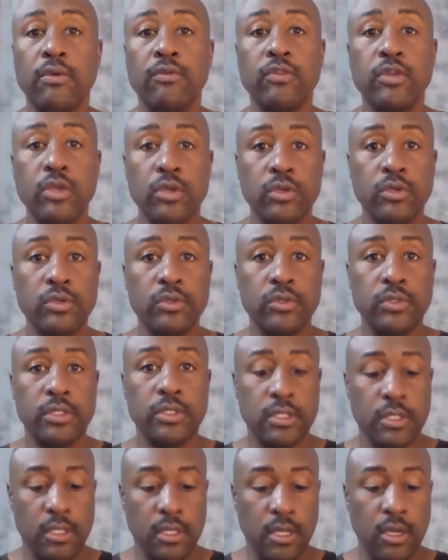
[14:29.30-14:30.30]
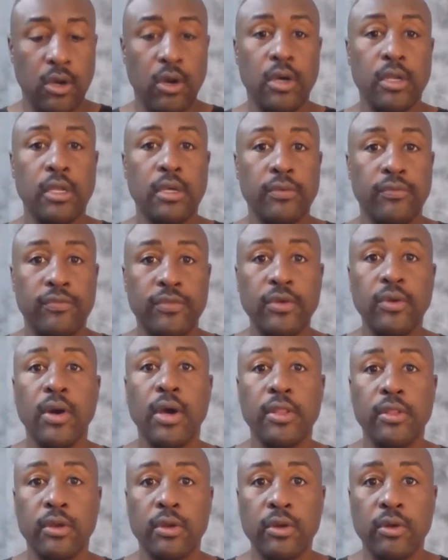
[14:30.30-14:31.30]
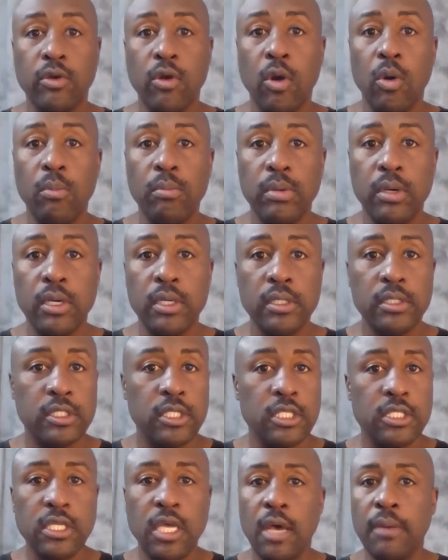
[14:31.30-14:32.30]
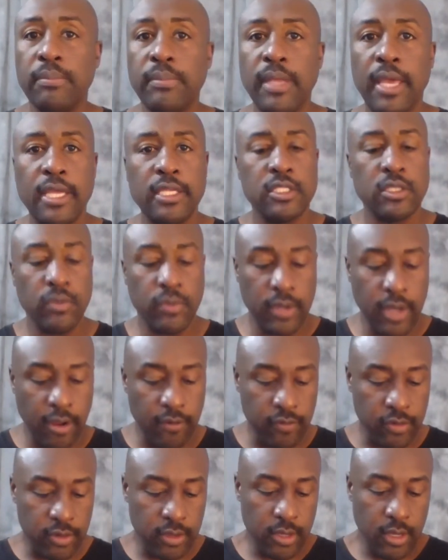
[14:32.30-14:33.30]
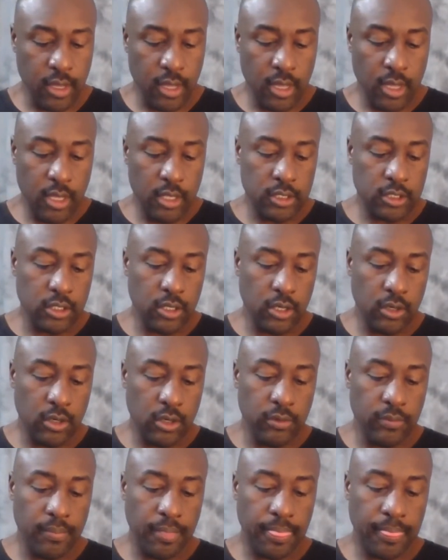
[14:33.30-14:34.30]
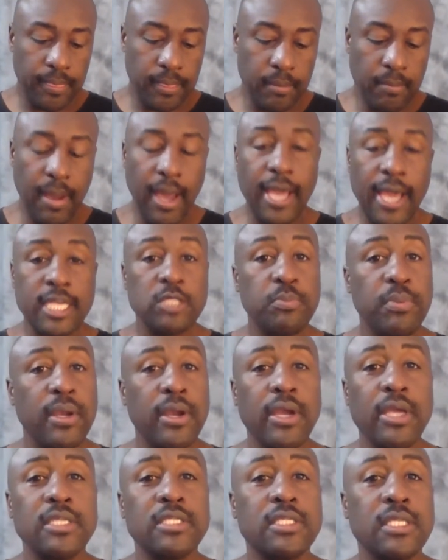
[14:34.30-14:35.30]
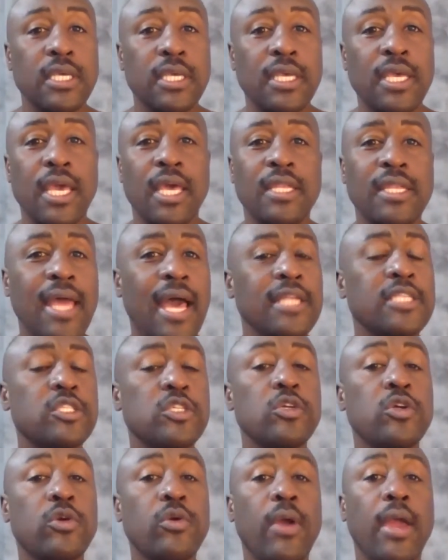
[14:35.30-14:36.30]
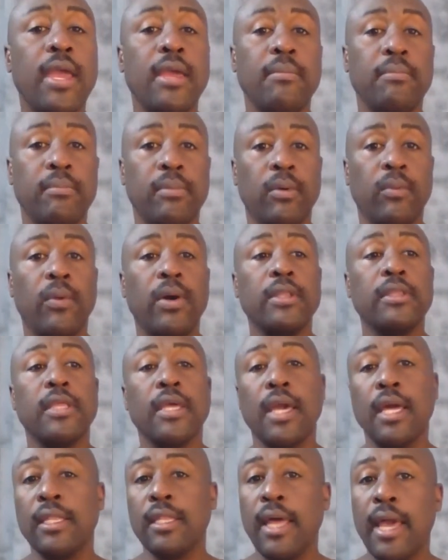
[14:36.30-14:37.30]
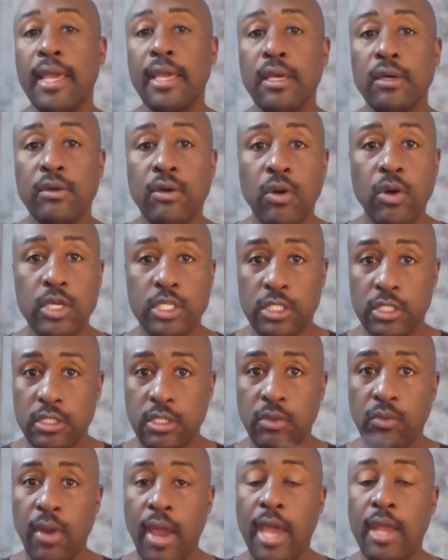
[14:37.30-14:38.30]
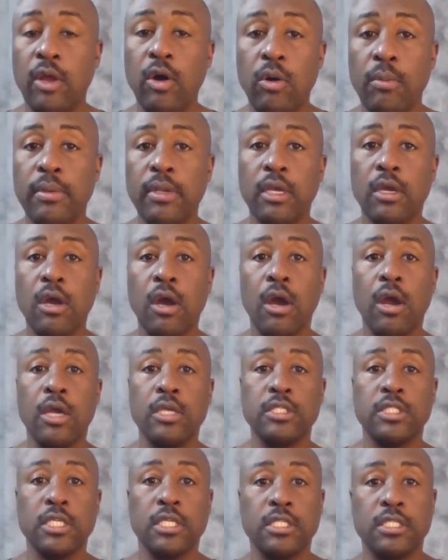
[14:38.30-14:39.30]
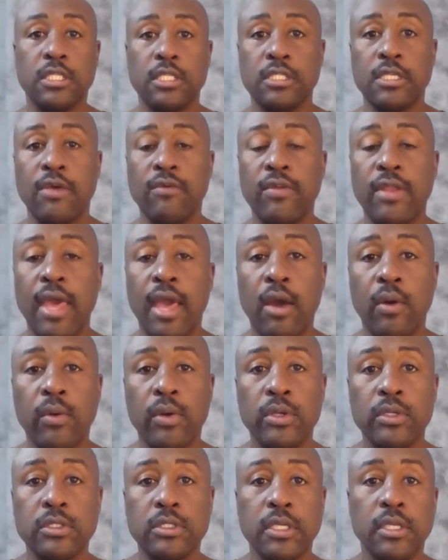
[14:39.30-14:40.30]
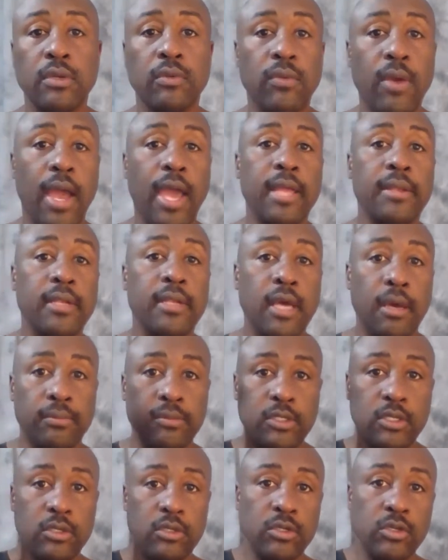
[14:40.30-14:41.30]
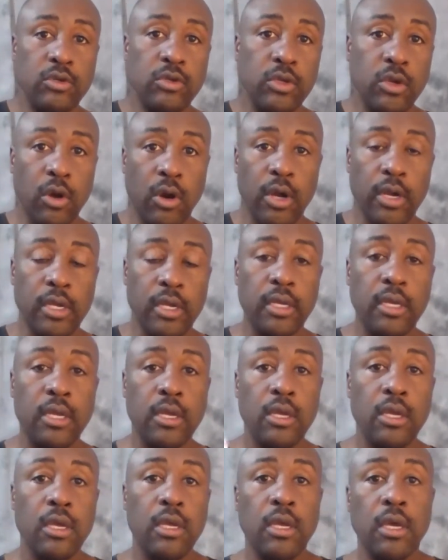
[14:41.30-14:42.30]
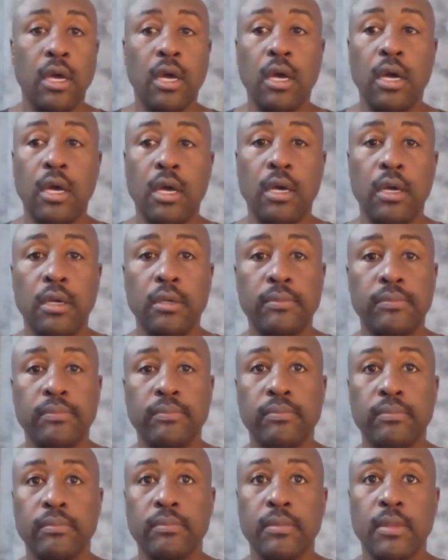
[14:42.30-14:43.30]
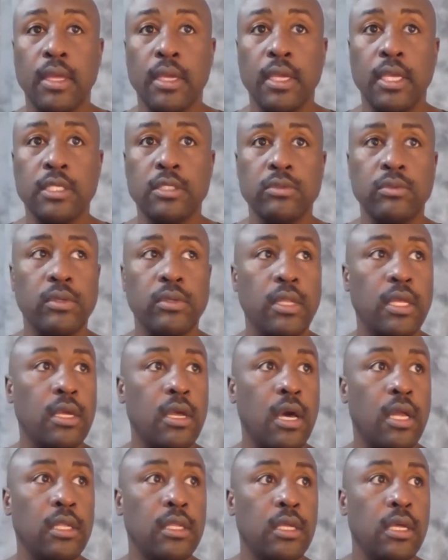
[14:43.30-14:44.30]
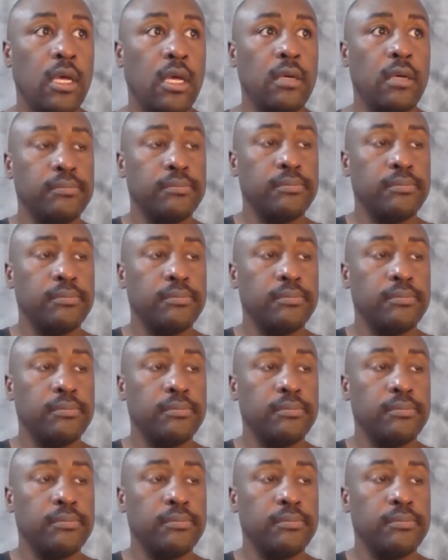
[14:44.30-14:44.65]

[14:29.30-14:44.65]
views on a few other Chromebook, just updates or whatever. So my experience, again, not too great, but one thing I like, of course, the ride home in the car, 6 to 7 hours, and the ride up to New York, I guess what do they call it?